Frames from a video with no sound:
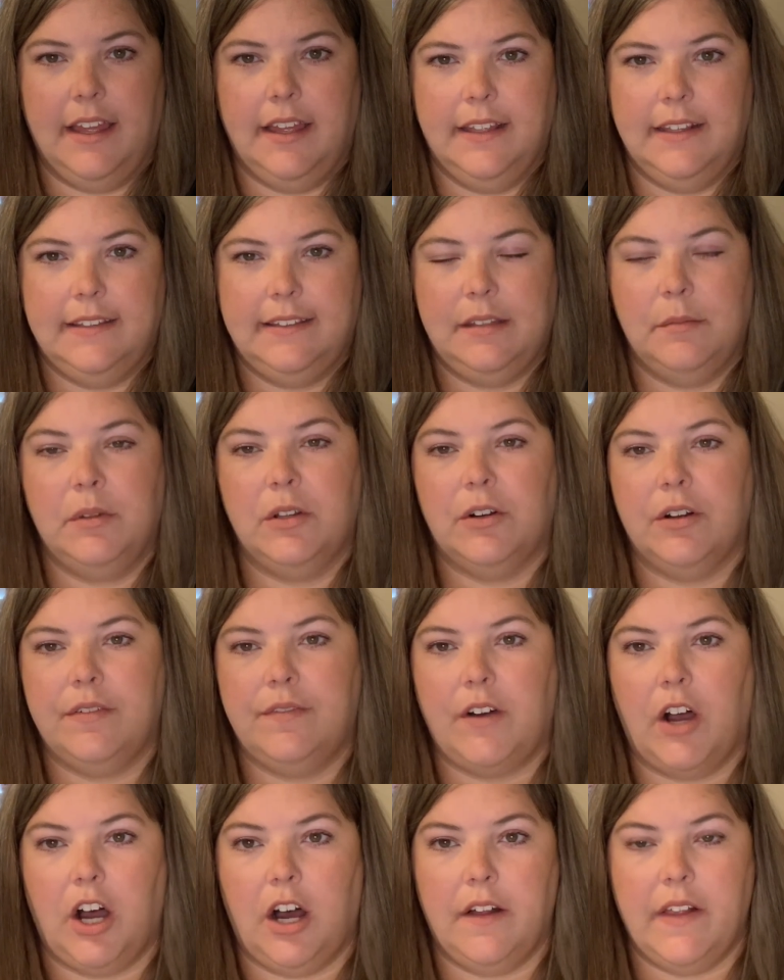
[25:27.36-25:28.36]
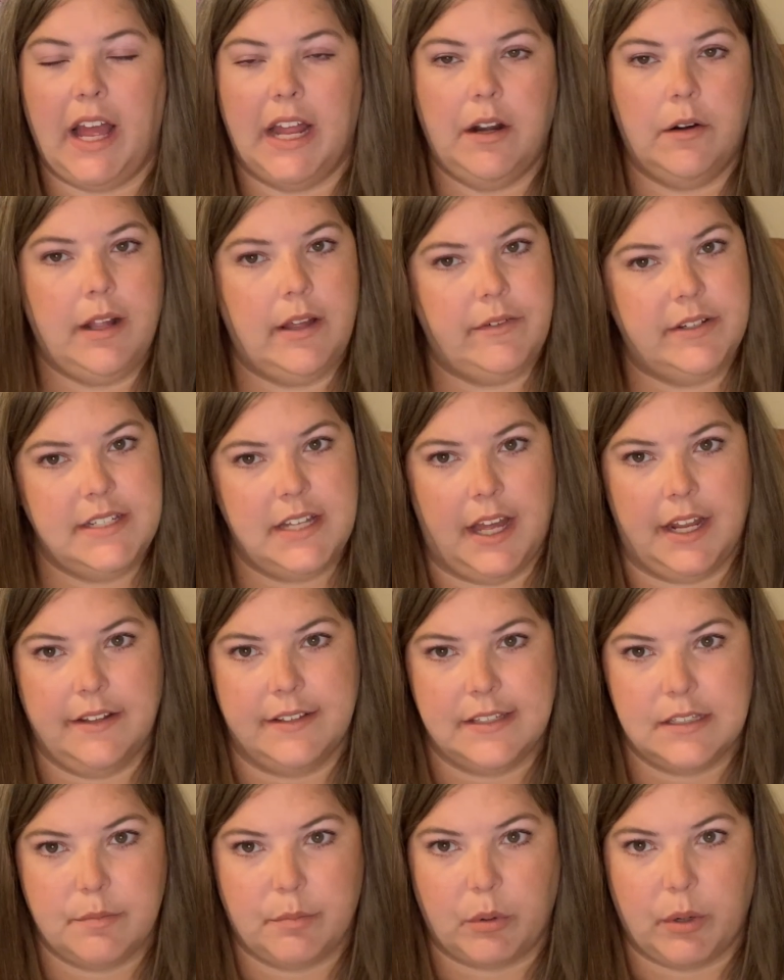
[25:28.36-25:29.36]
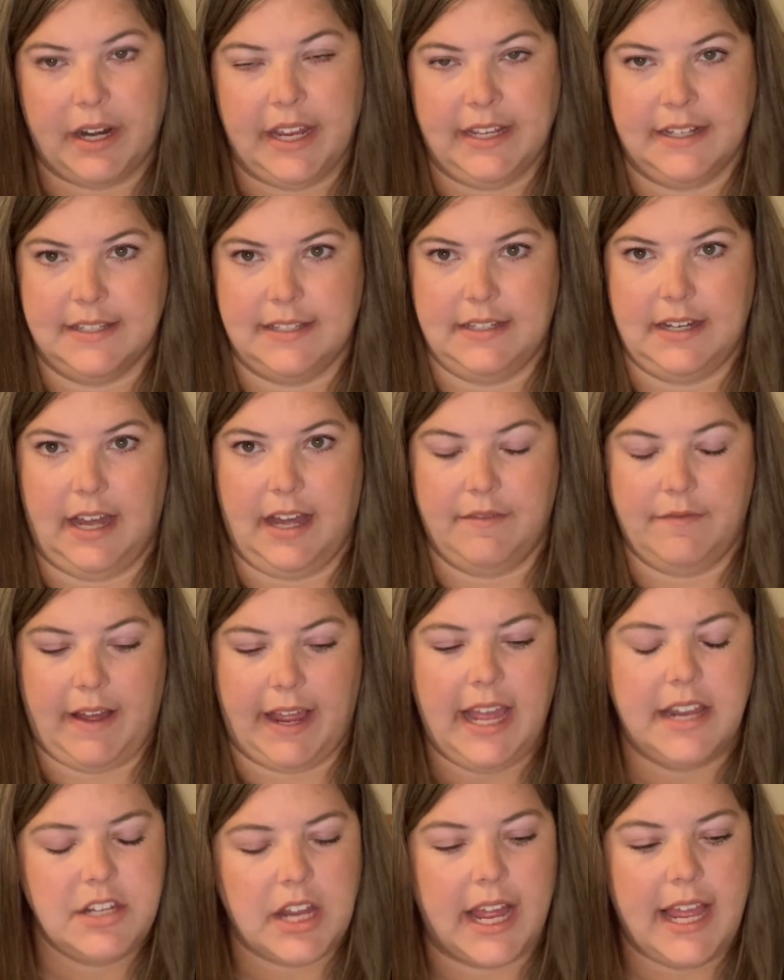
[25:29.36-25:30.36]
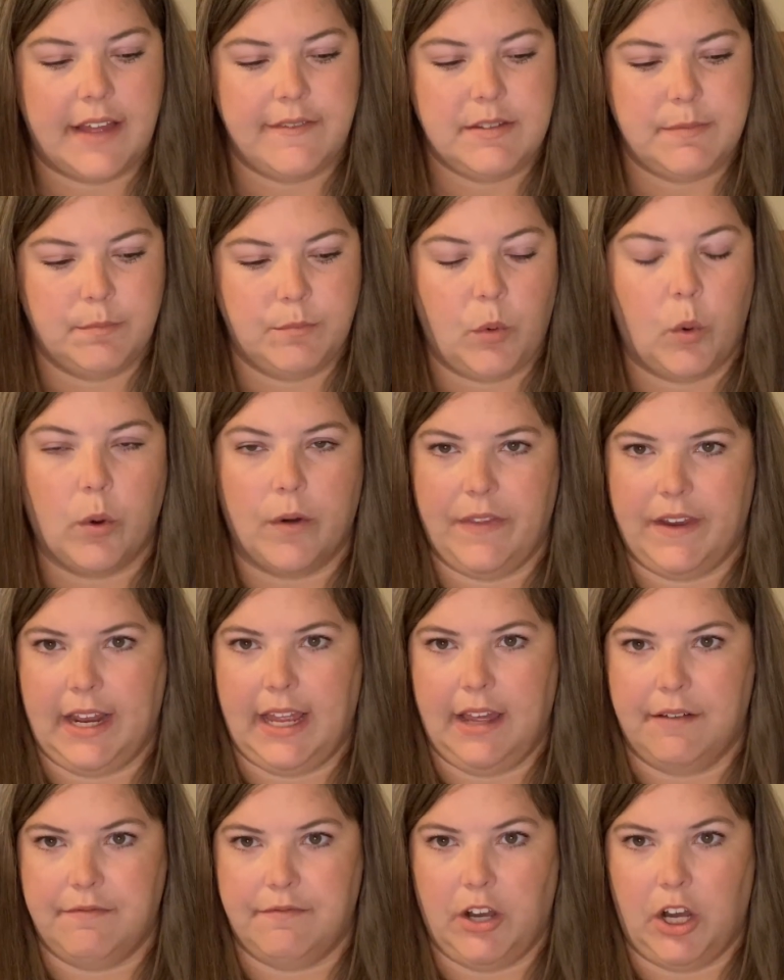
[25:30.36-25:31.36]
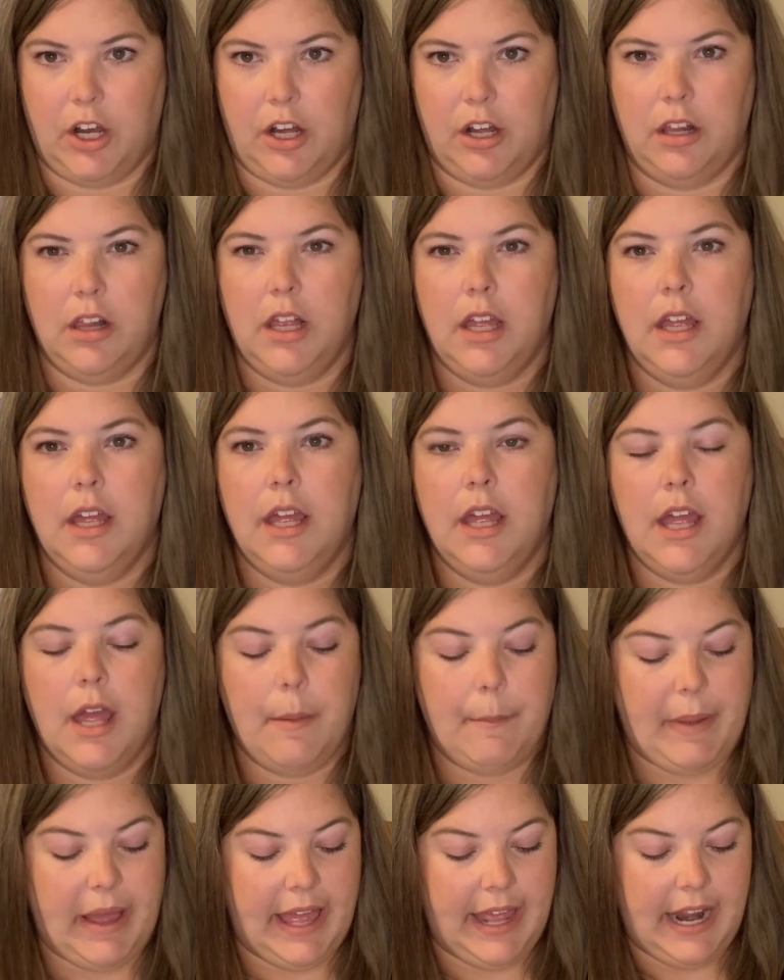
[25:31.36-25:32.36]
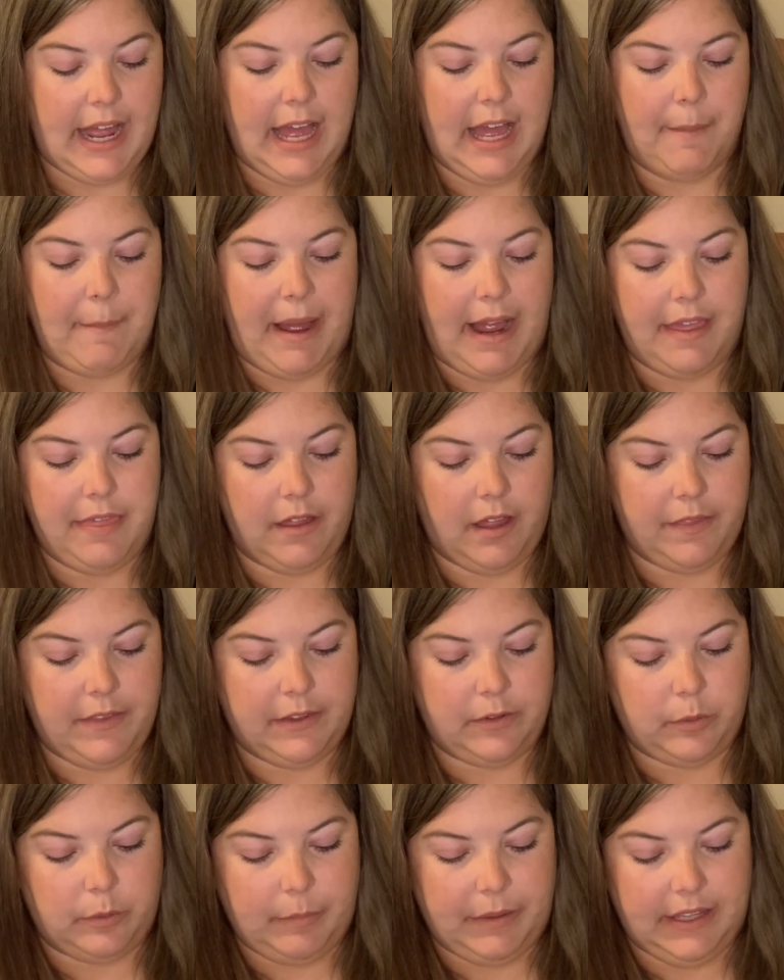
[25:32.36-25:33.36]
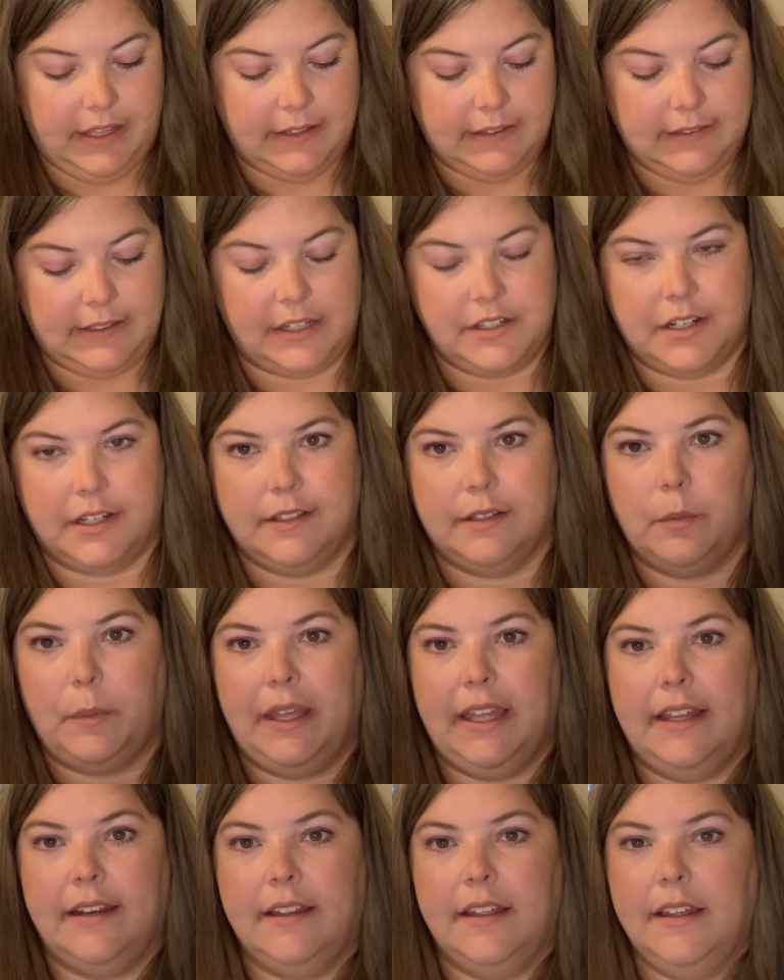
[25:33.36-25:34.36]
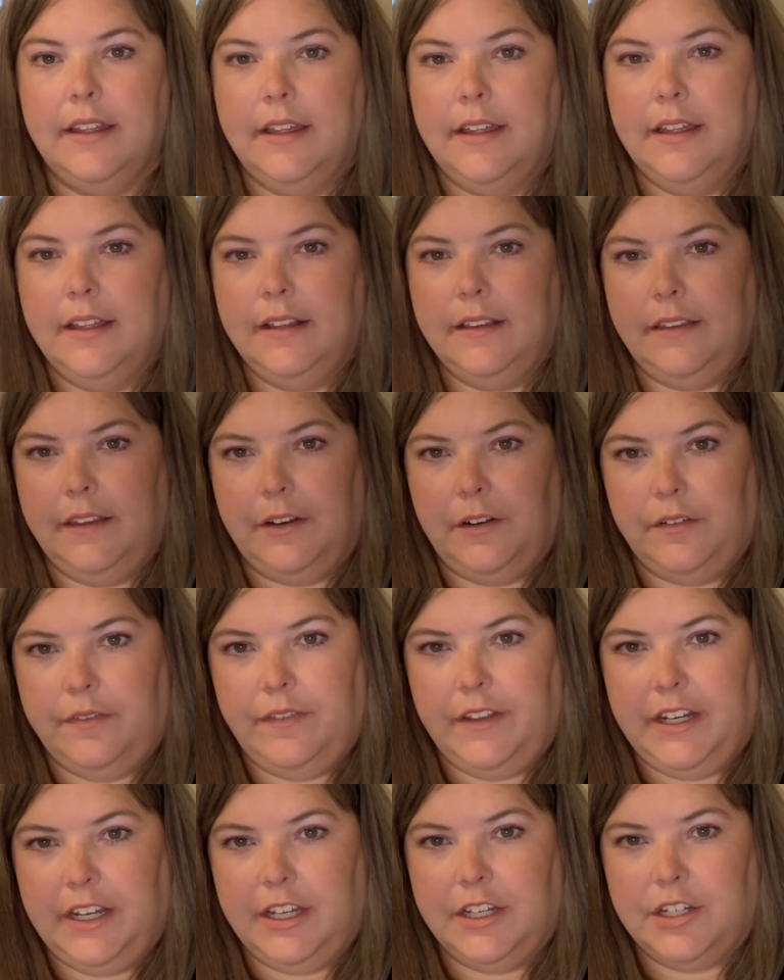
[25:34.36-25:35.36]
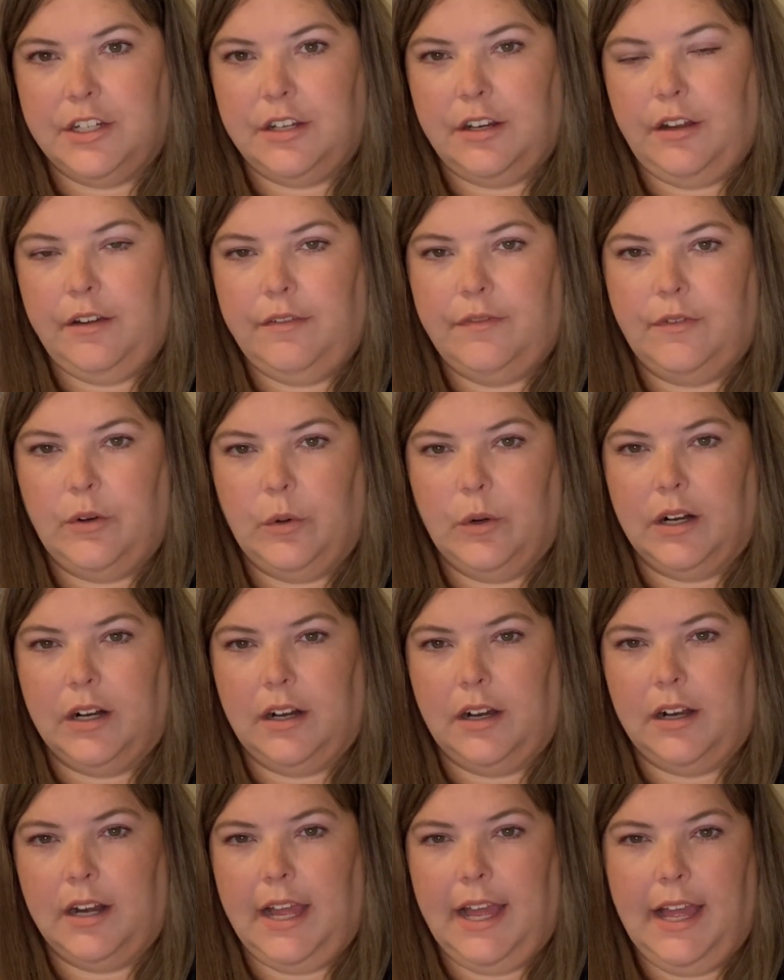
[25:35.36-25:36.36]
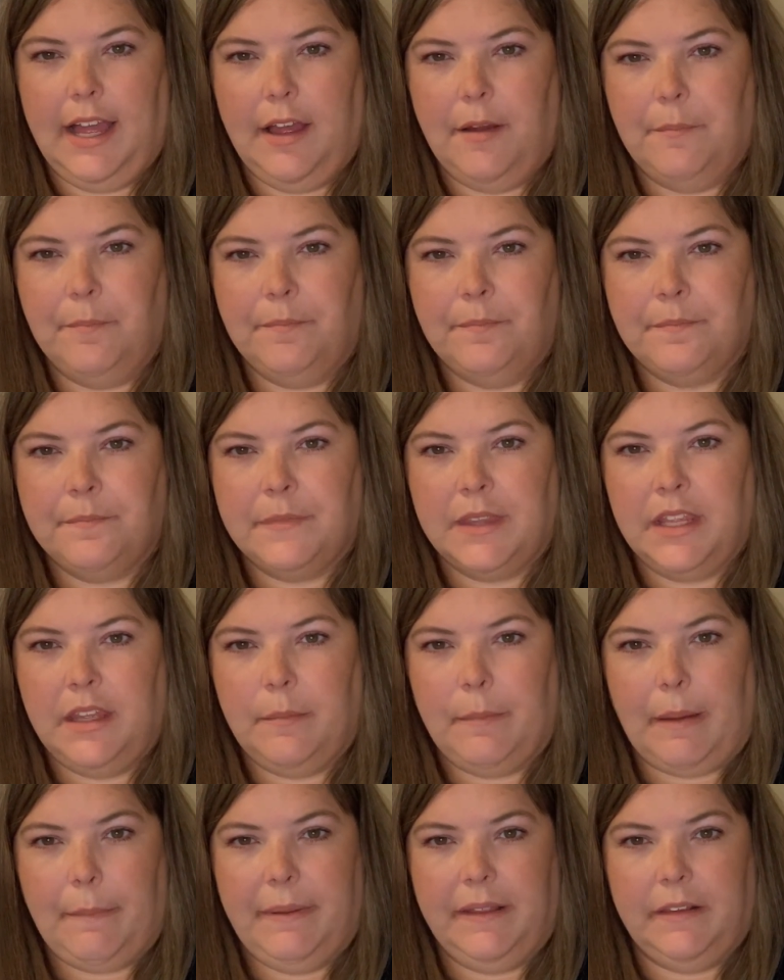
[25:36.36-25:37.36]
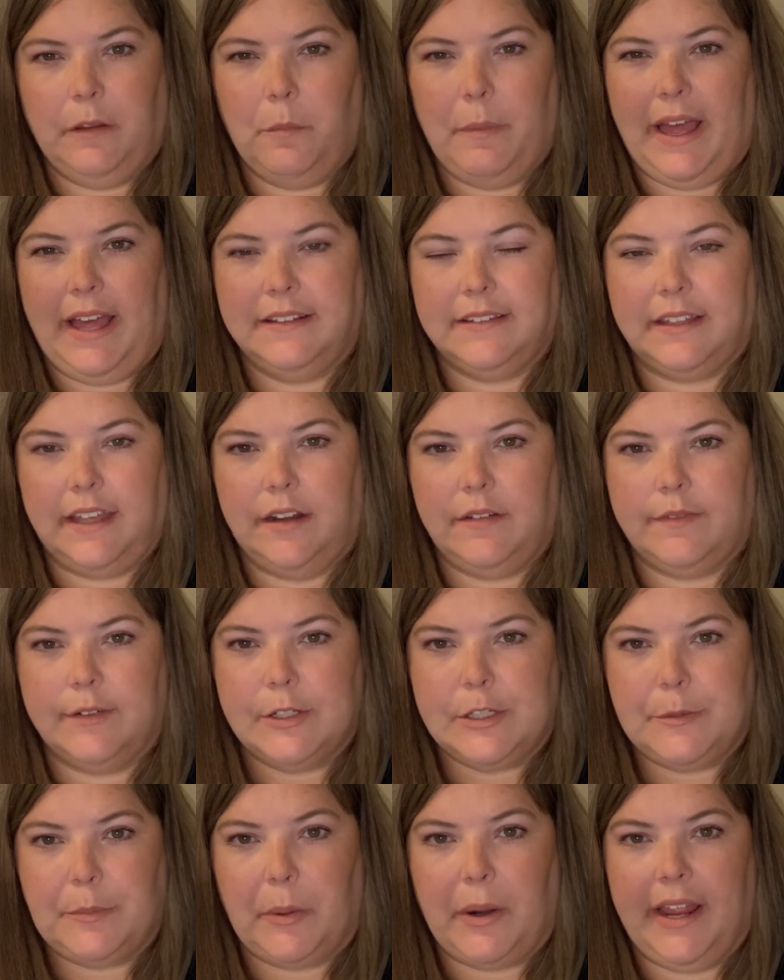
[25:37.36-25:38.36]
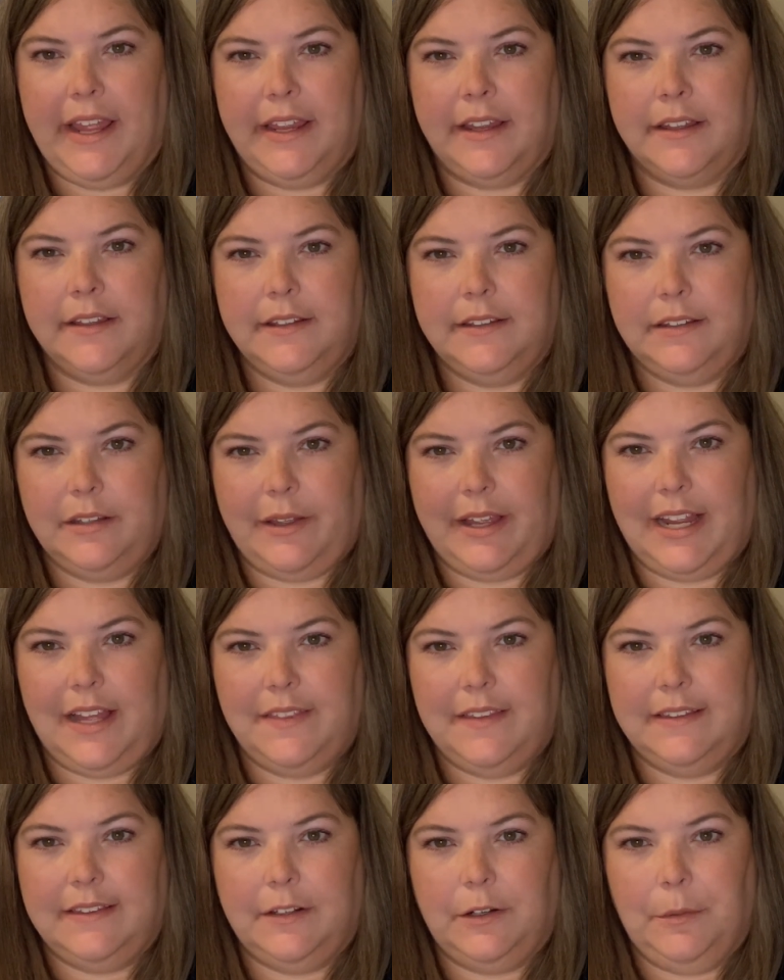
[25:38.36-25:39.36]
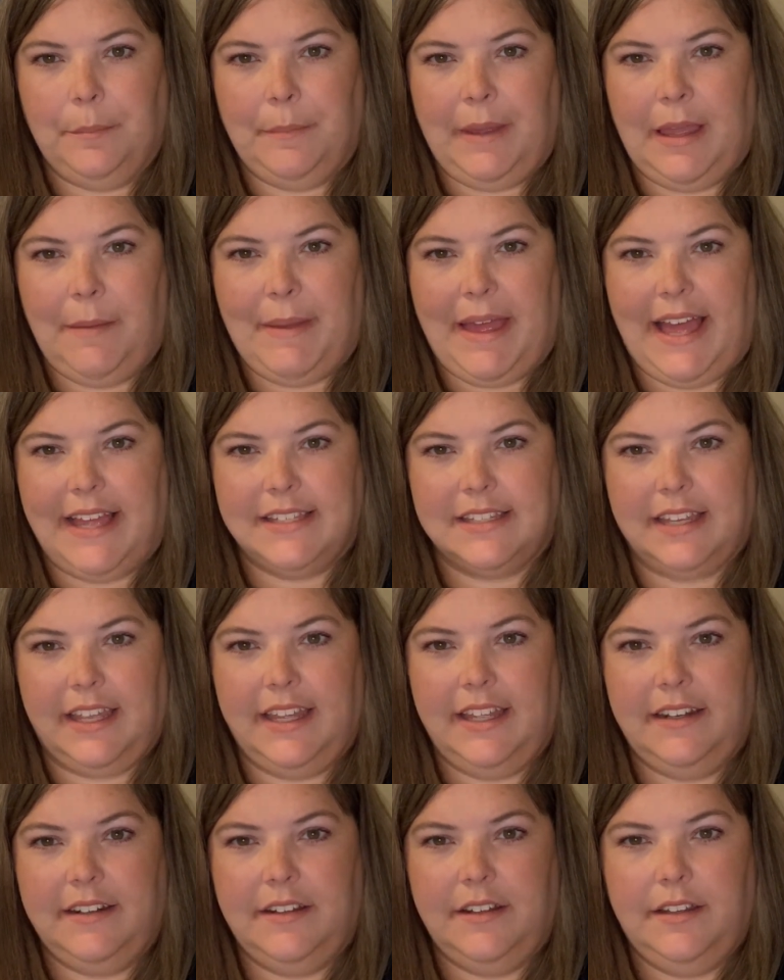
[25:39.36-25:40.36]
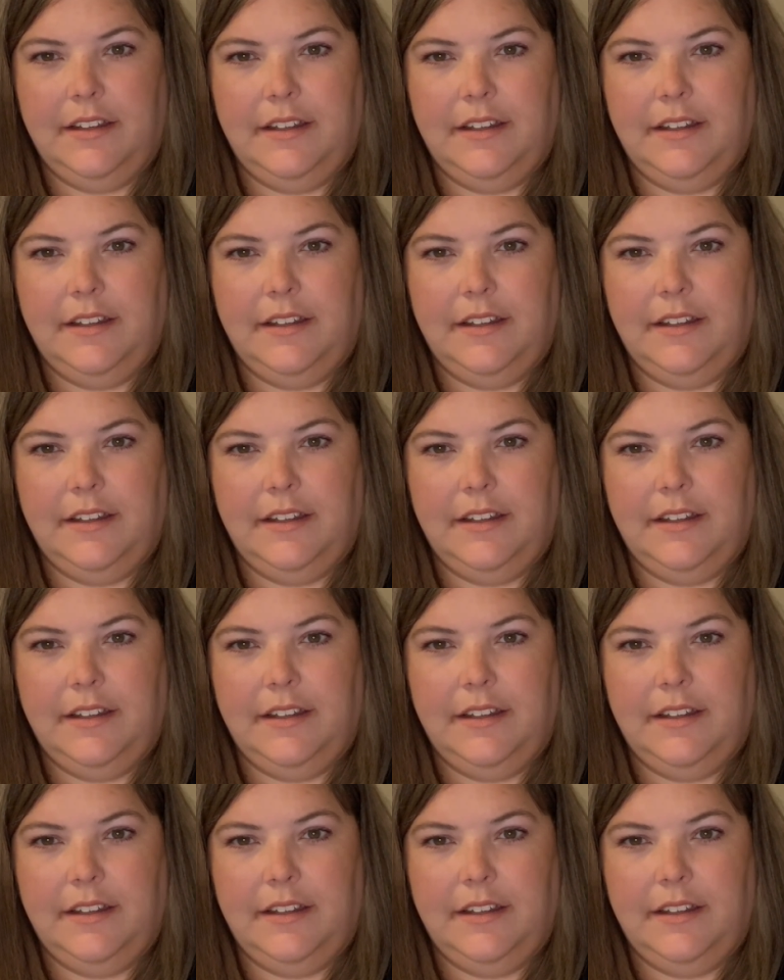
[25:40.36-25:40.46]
Similar to fall, I don't have a ton of spring stuff. I have some more than I have fall. But I thought this would be such a sweet little finish for my pillow basket for spring. So I got this little May basket.